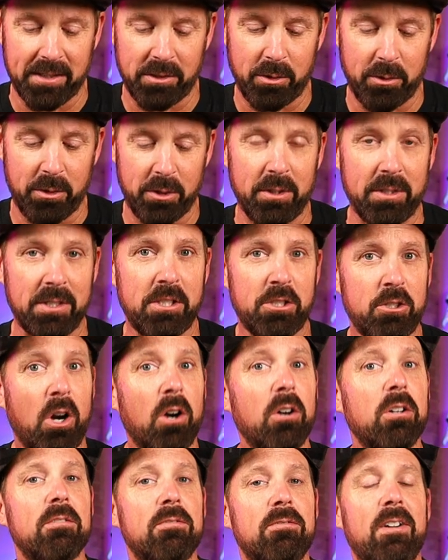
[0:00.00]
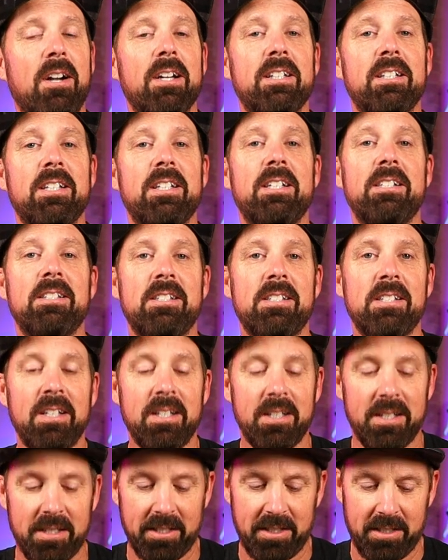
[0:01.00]
So you can start to find these
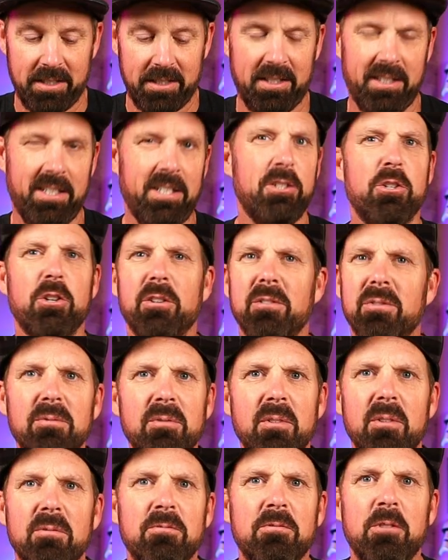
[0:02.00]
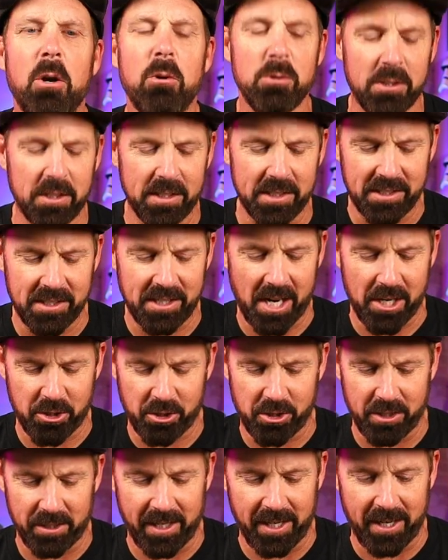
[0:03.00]
in your frozen
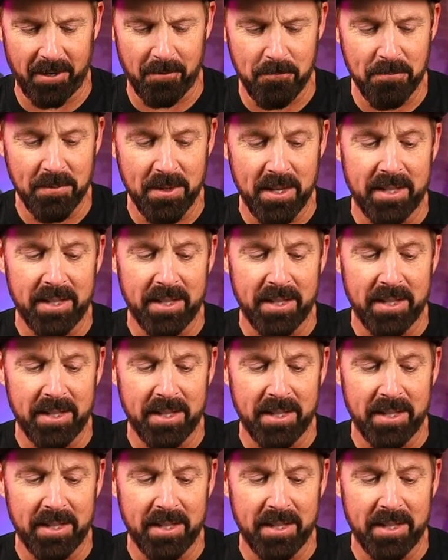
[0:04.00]
section there.